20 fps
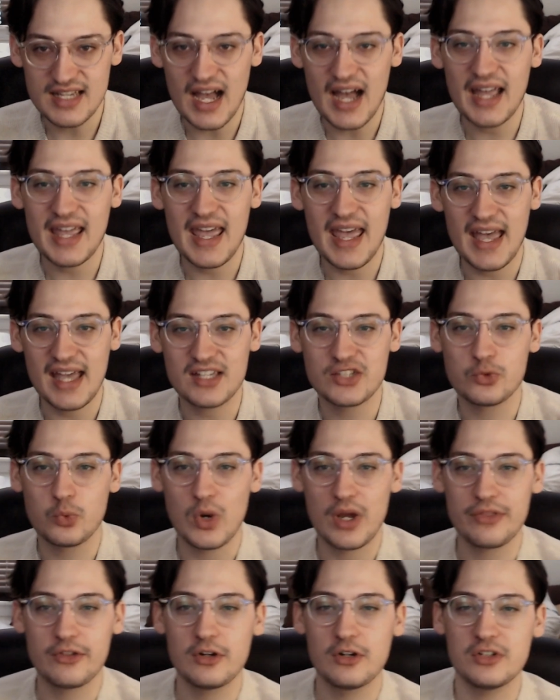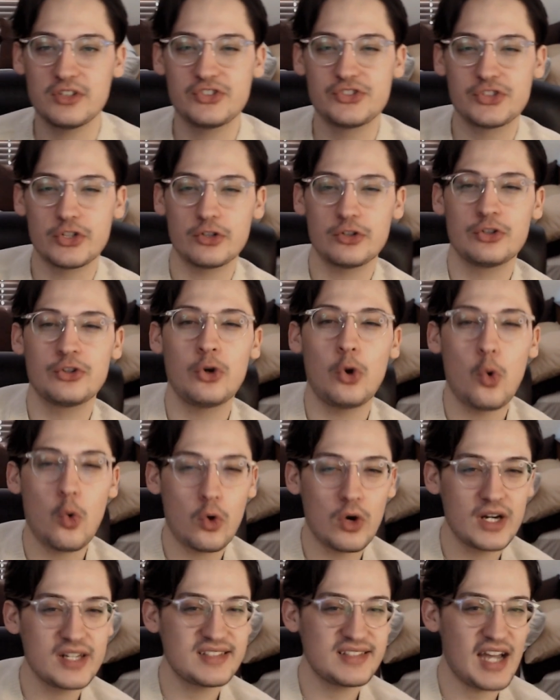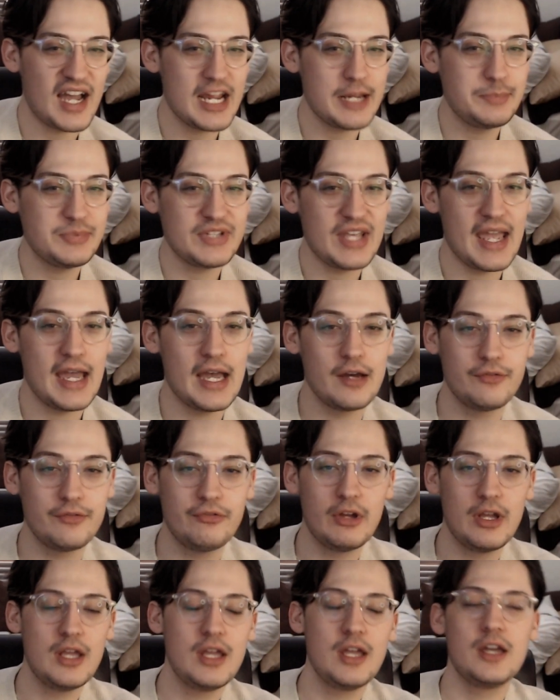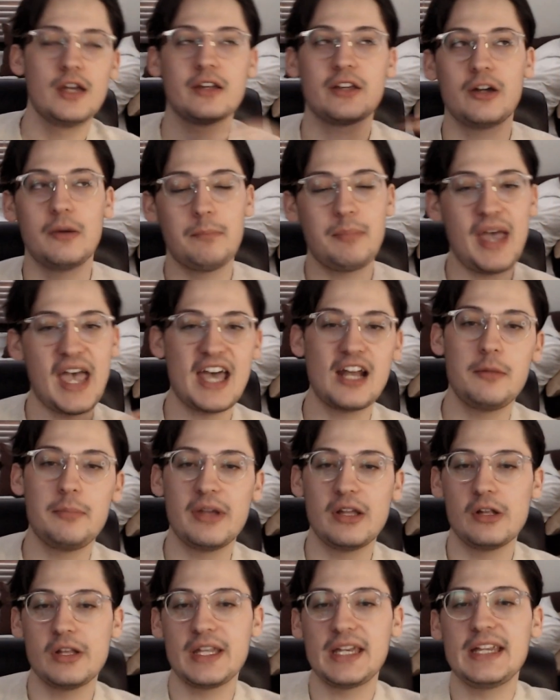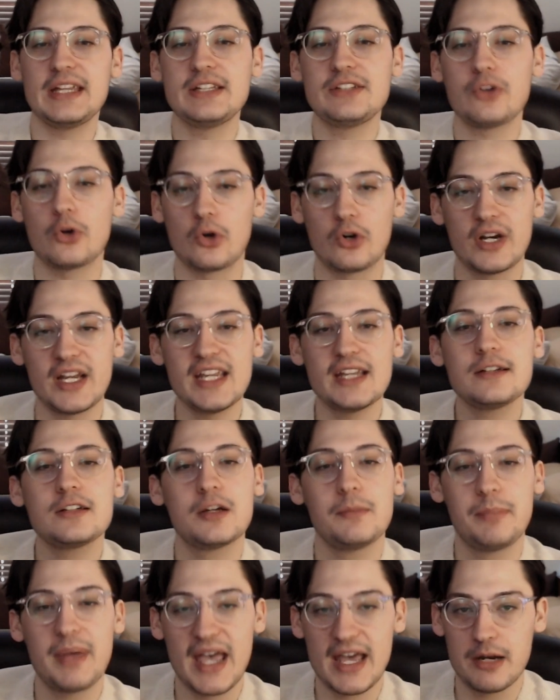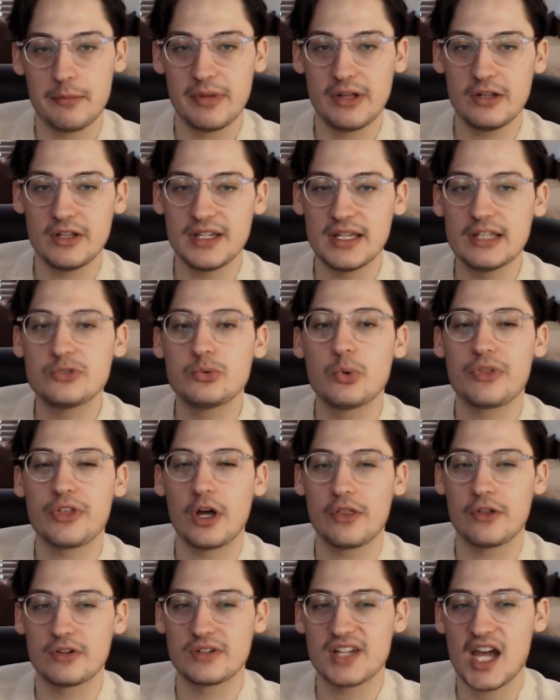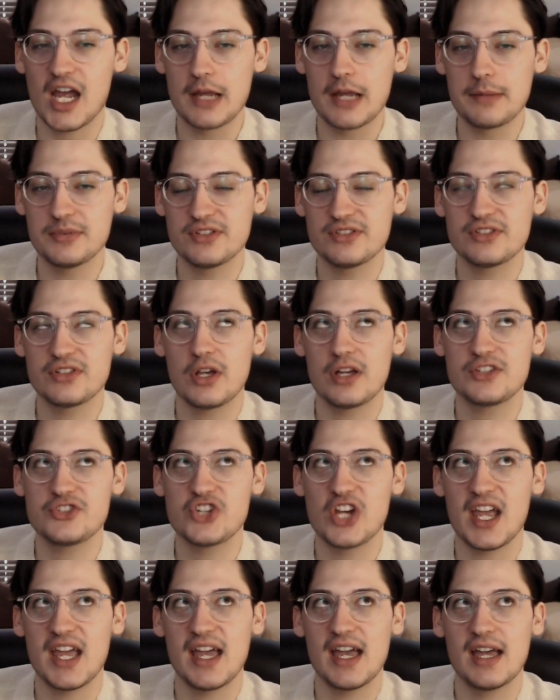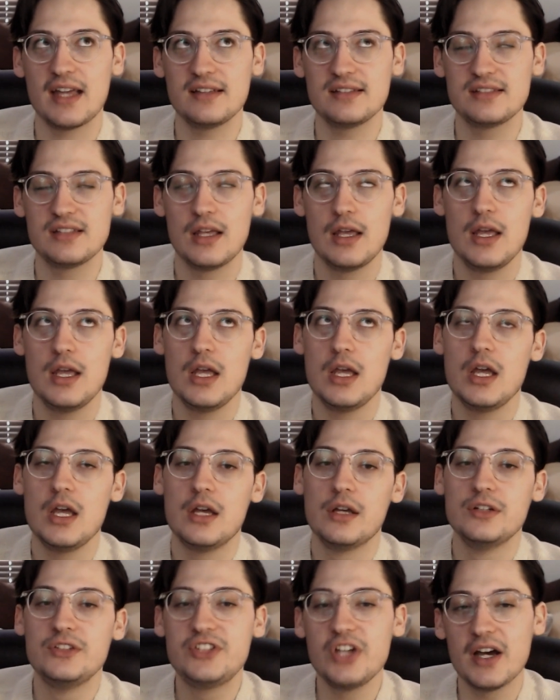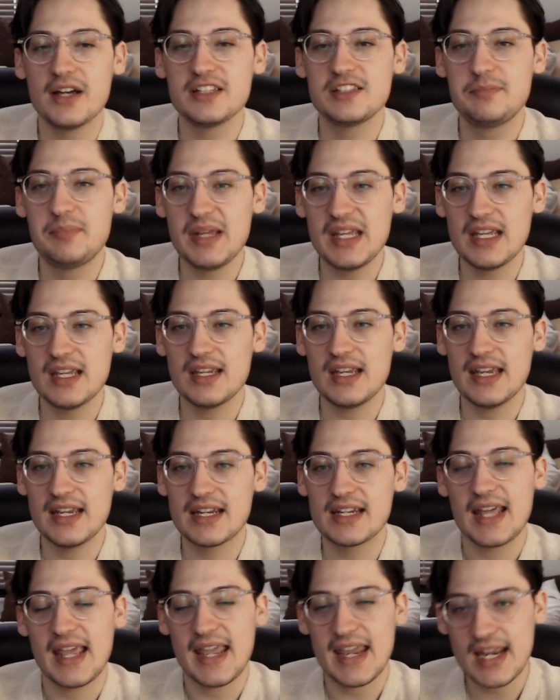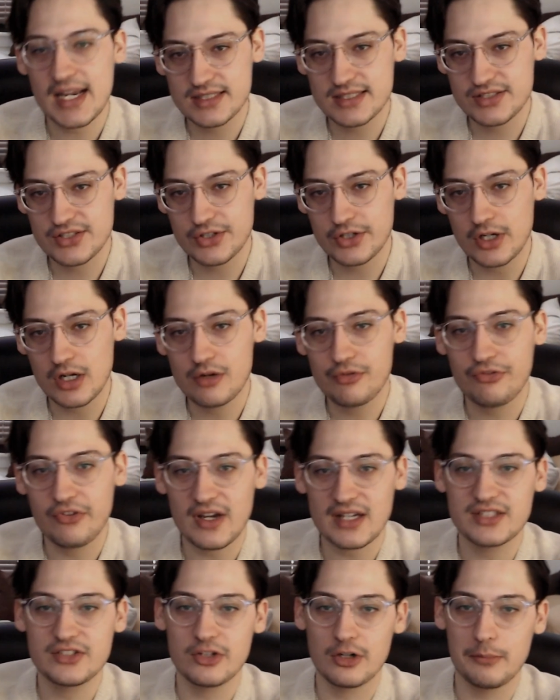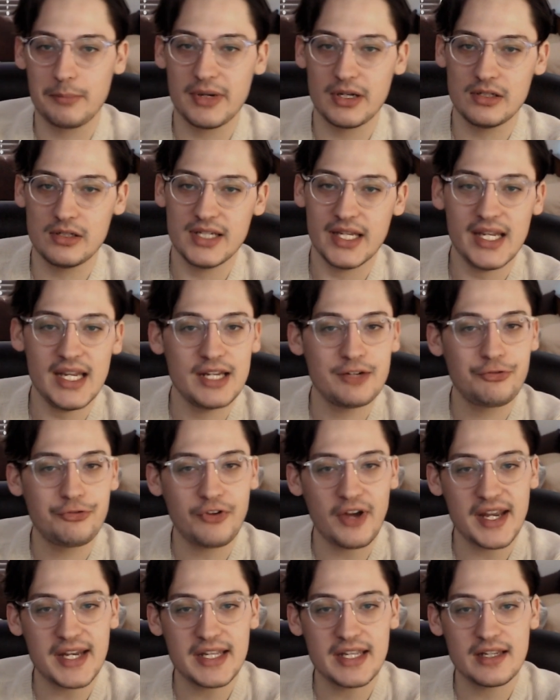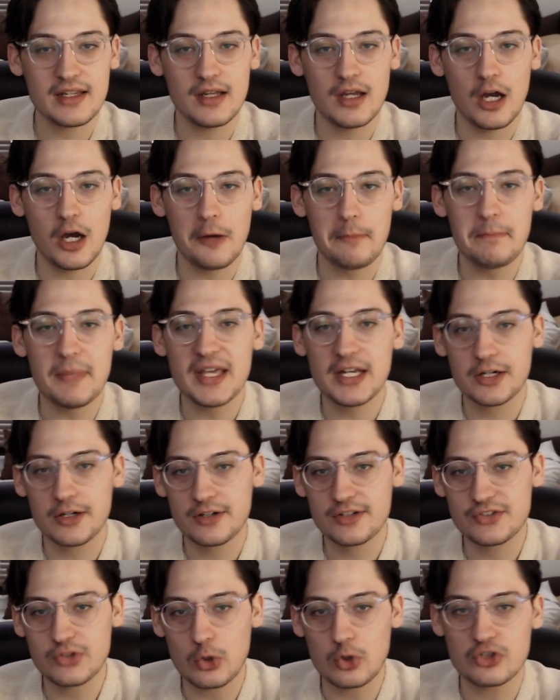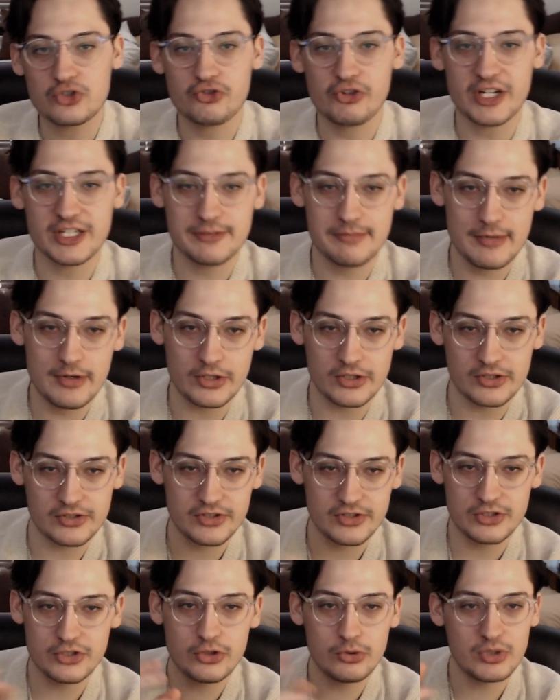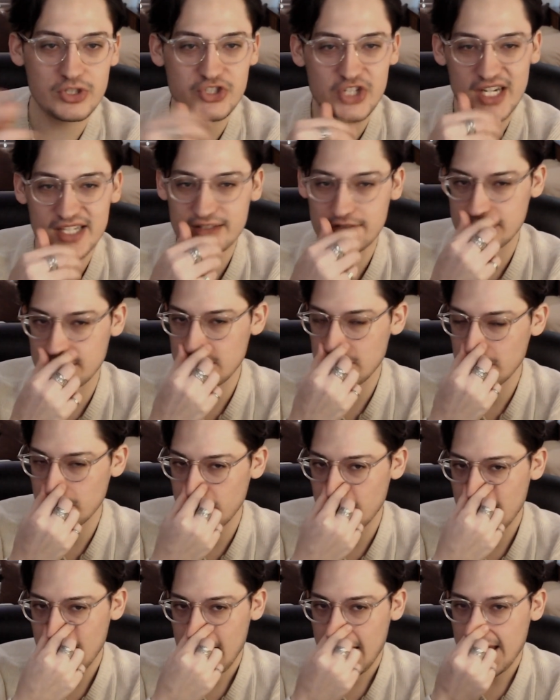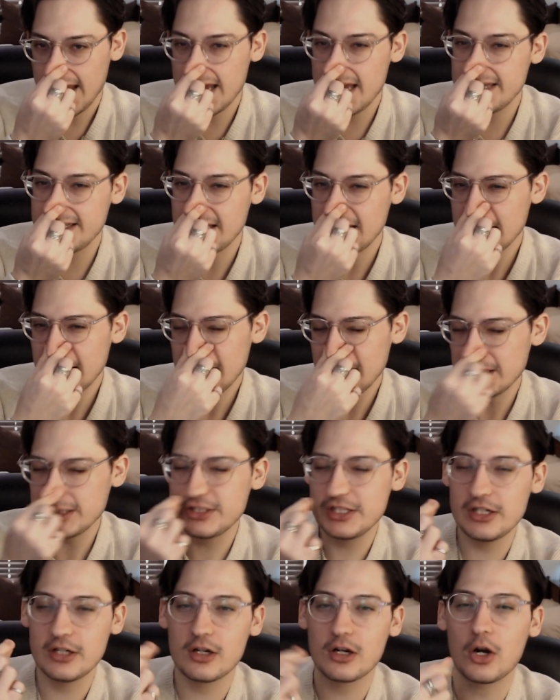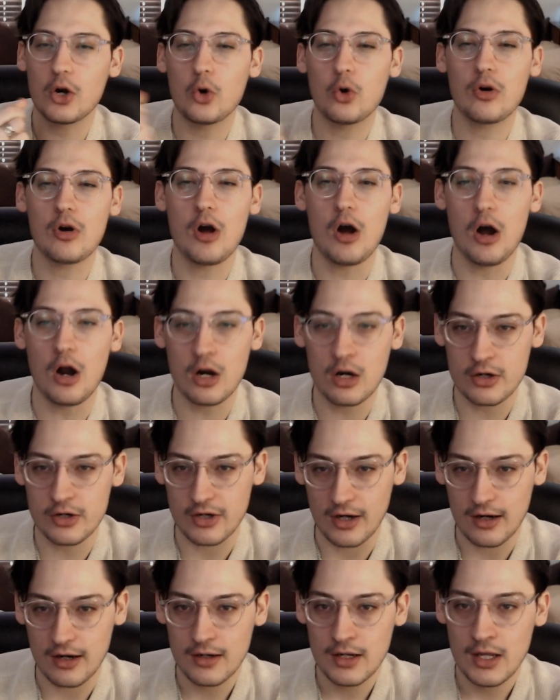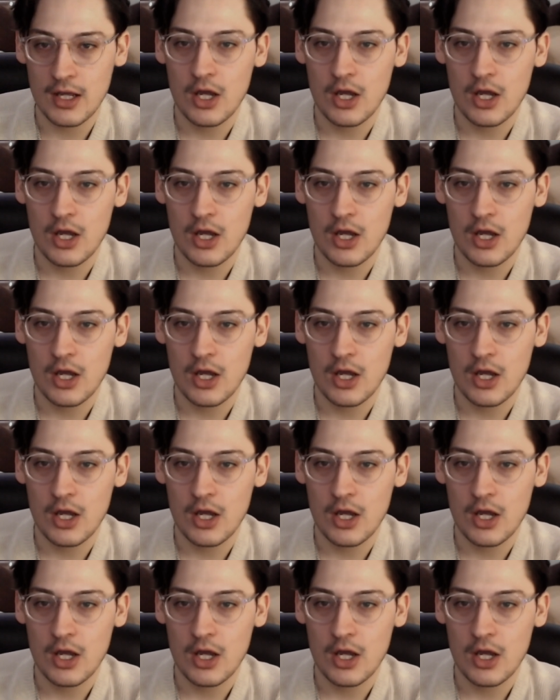I asked whether certain aura types have compatibilities or incompatibilities with other types, such as does being an enhancer affect your ability in fighting emitters or transmuters, the two adjacent to you? Is it easier or harder?